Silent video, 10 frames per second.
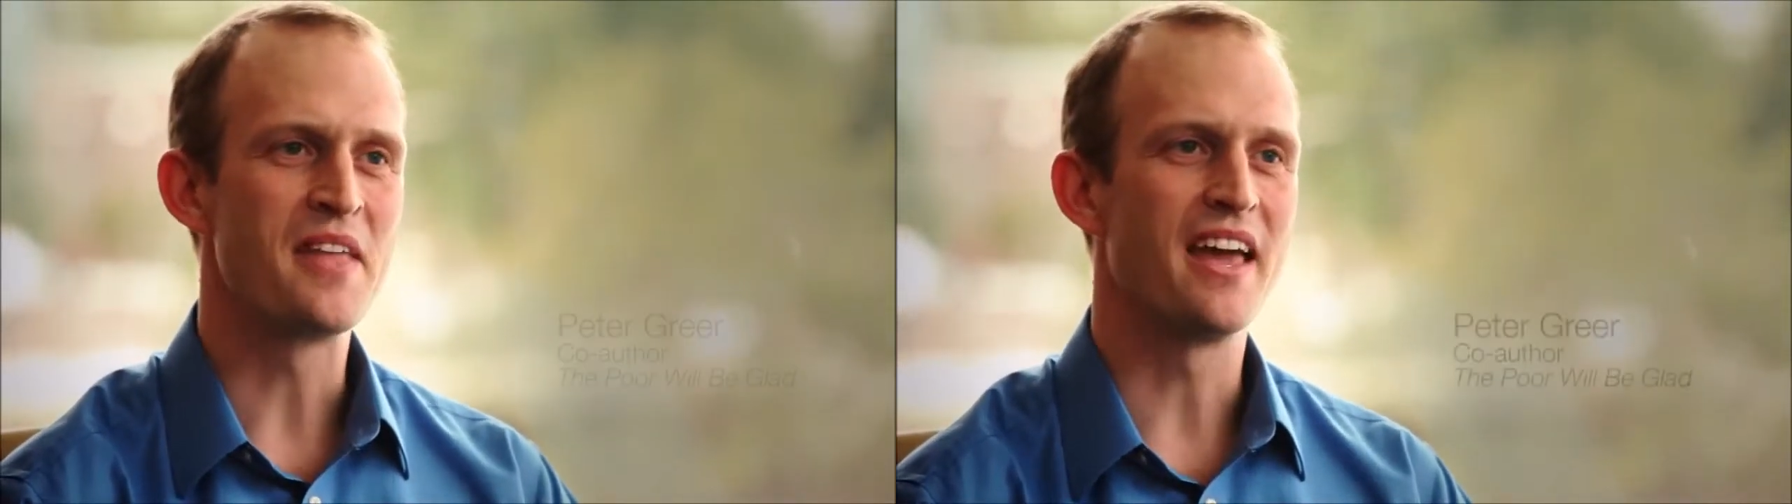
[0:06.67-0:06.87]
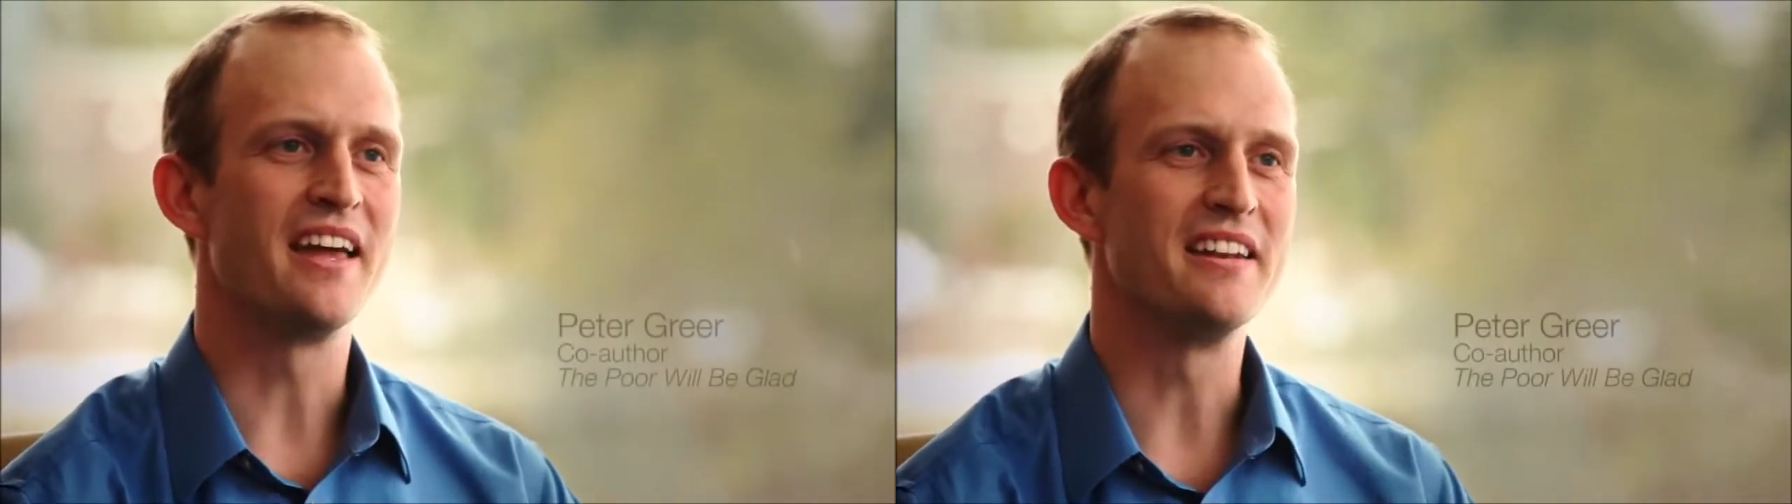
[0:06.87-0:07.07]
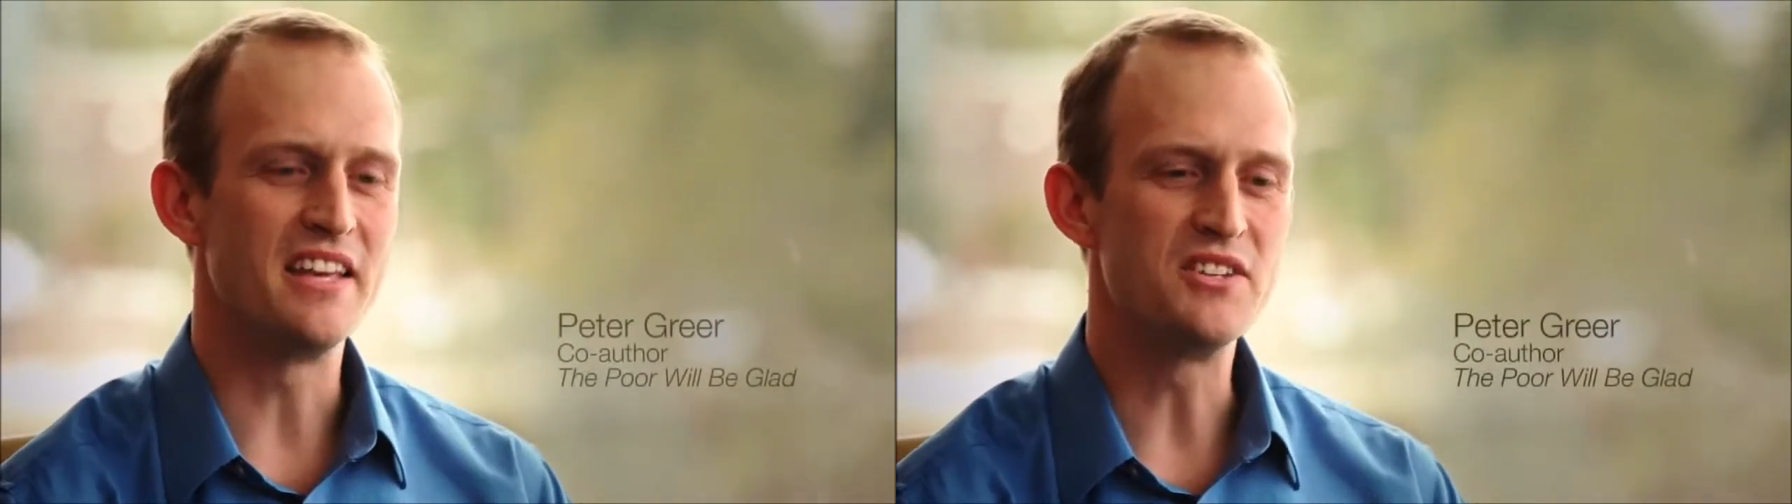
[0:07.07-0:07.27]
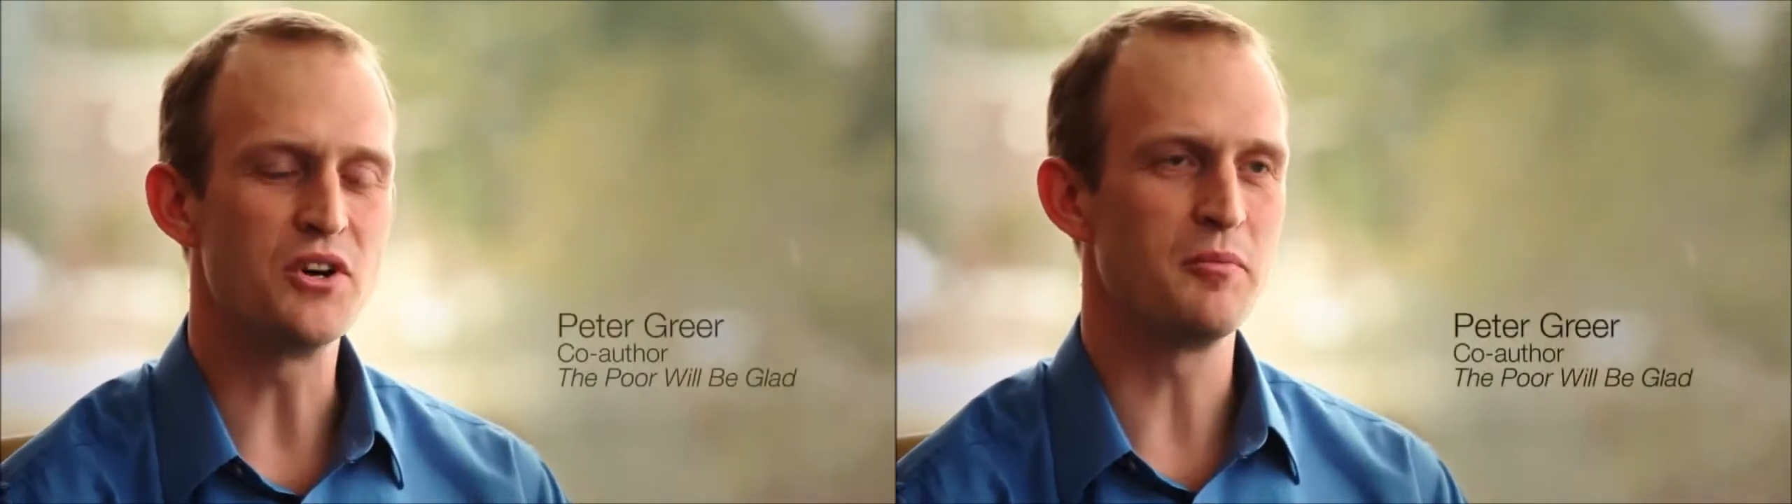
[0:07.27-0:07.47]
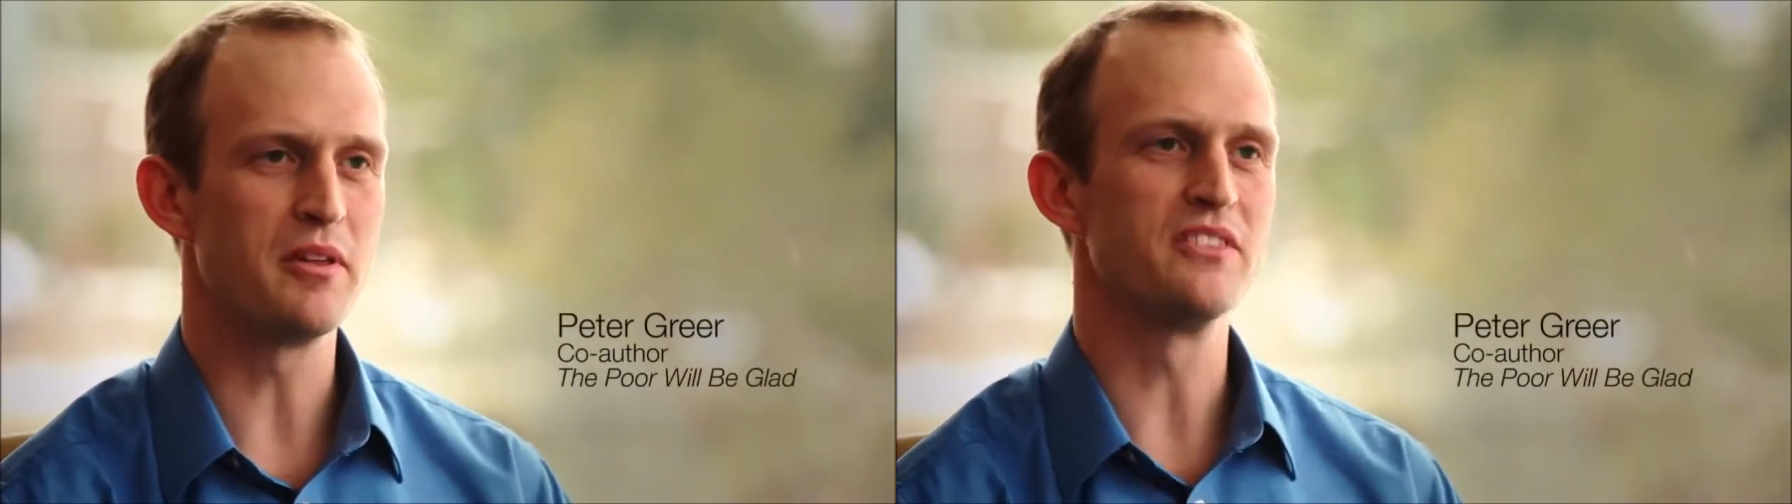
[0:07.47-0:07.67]
and he
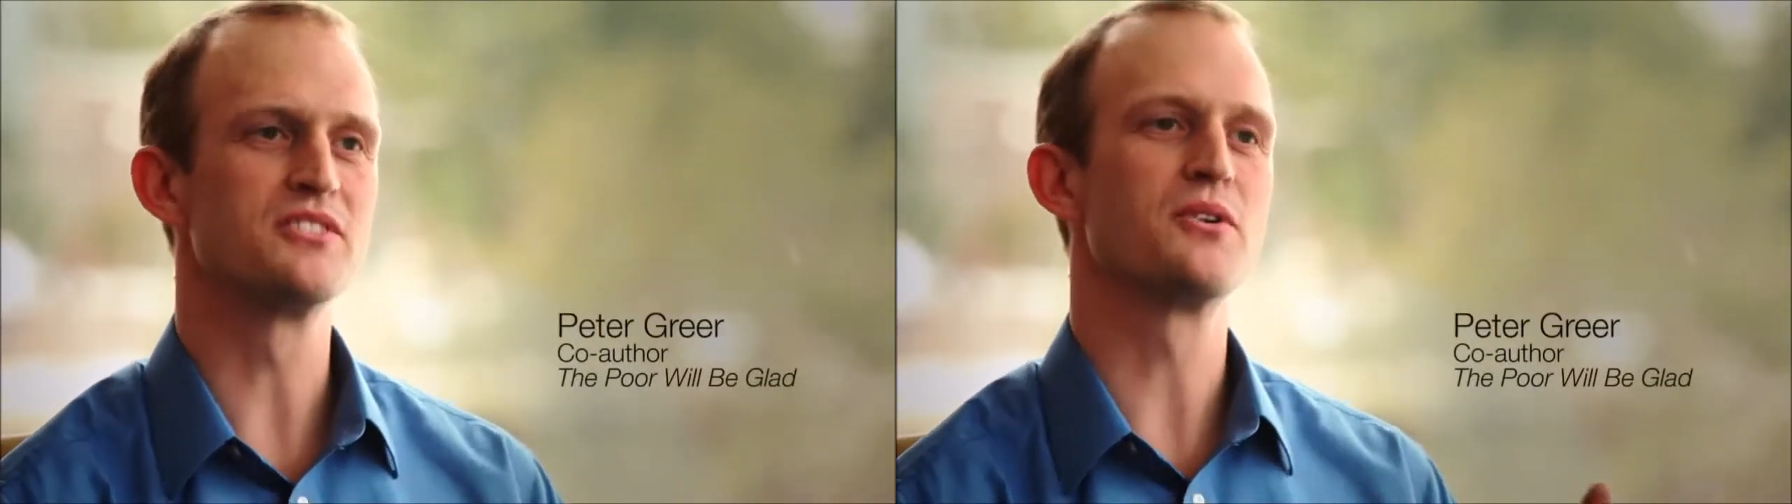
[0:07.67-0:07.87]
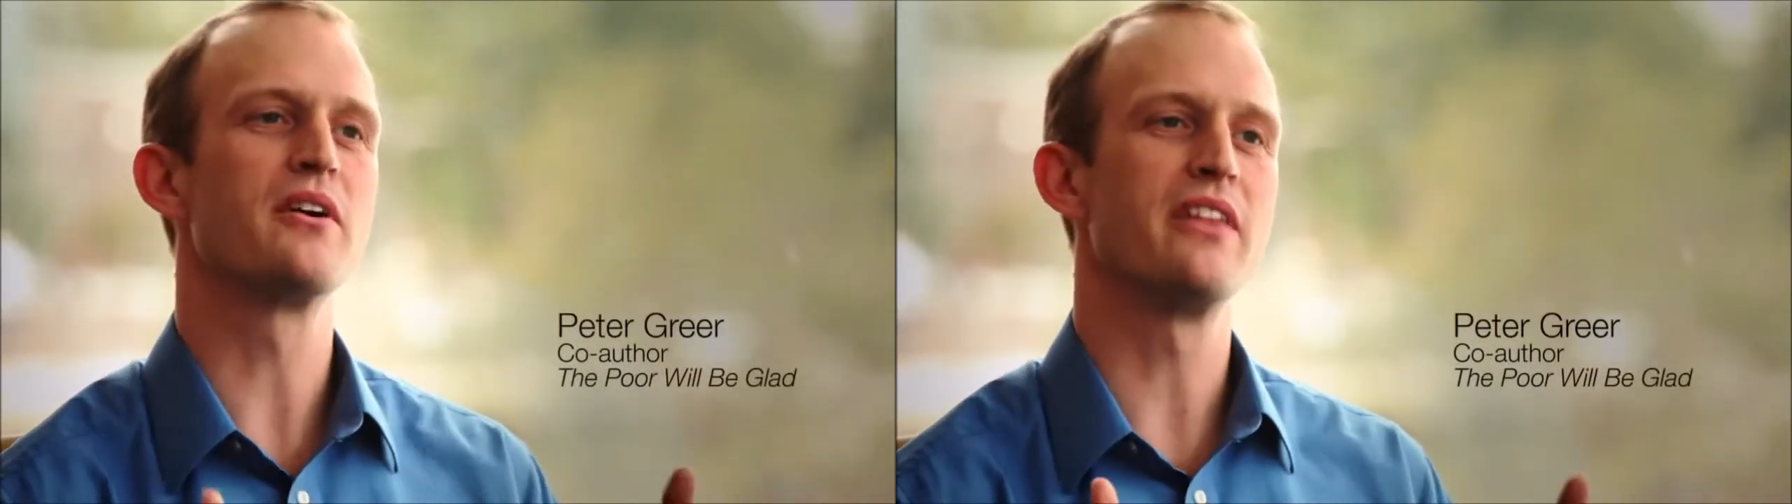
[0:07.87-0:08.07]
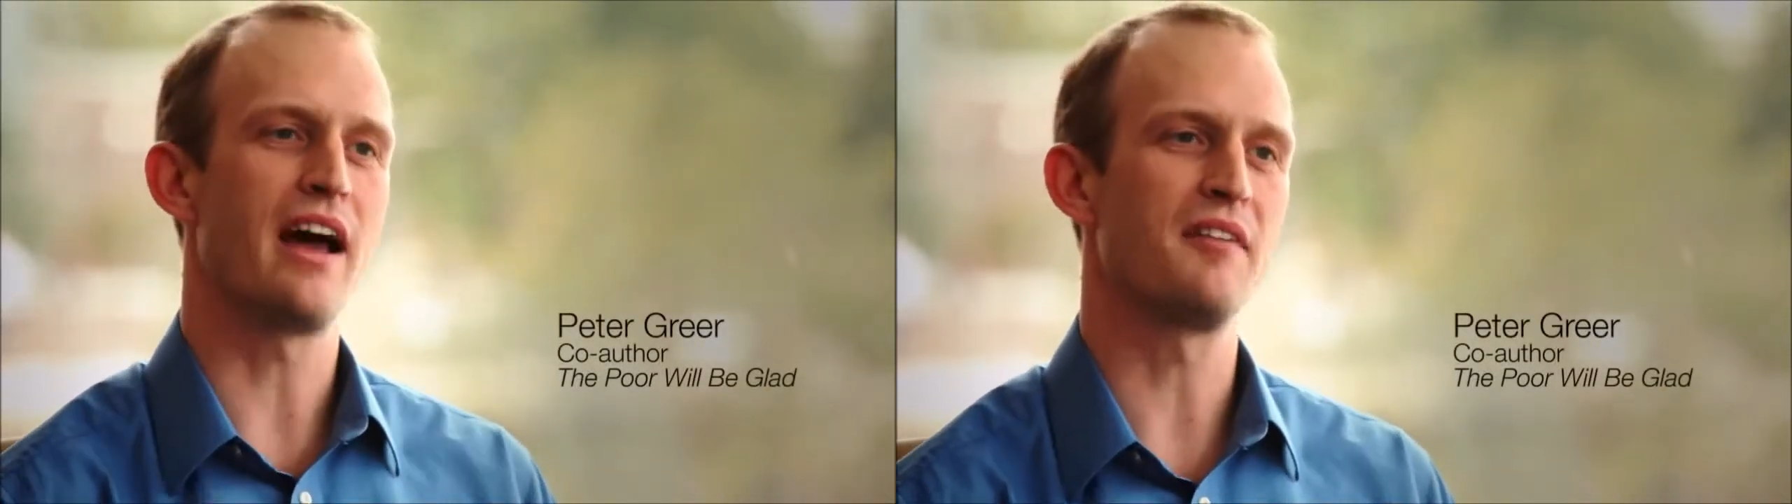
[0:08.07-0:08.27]
told me the story that